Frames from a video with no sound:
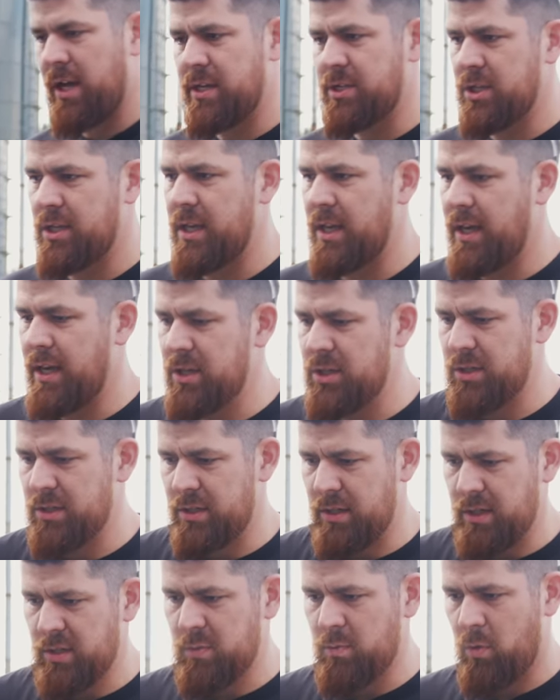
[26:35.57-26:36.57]

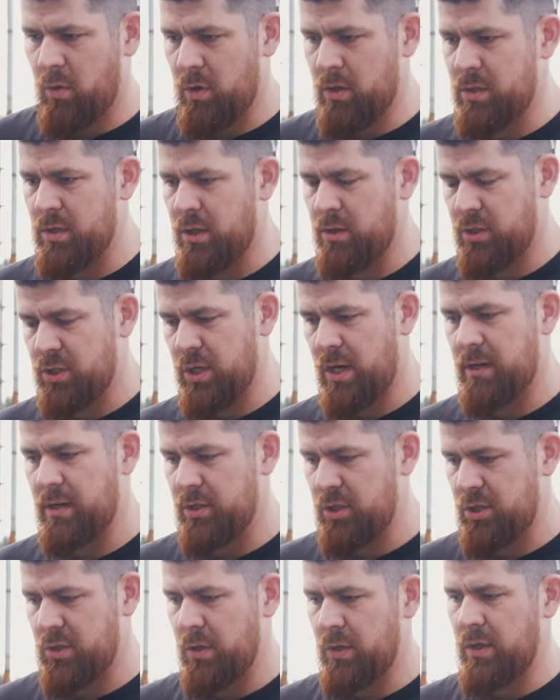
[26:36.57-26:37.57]
educational, it's more trying to
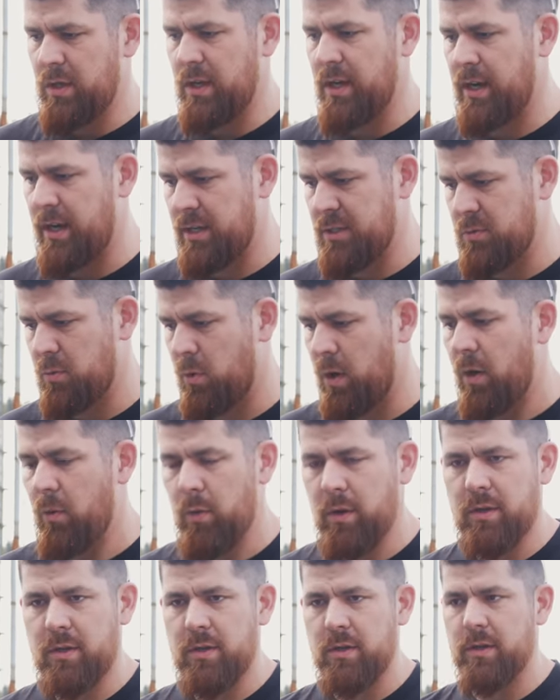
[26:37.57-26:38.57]
show you guys what
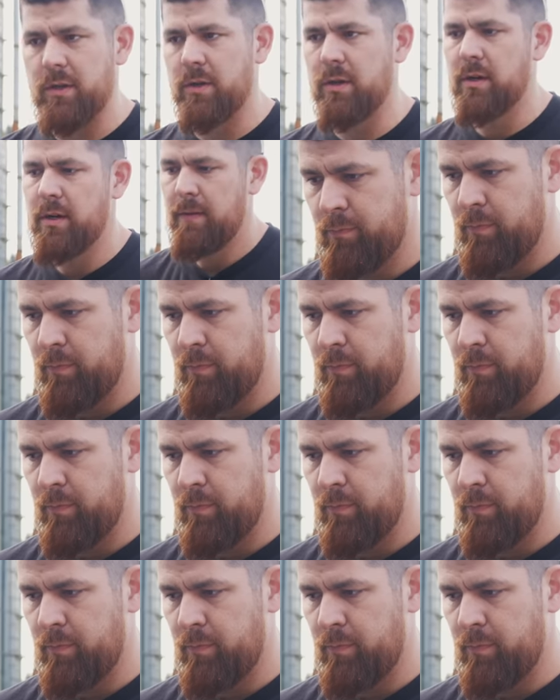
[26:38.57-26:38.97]
we do.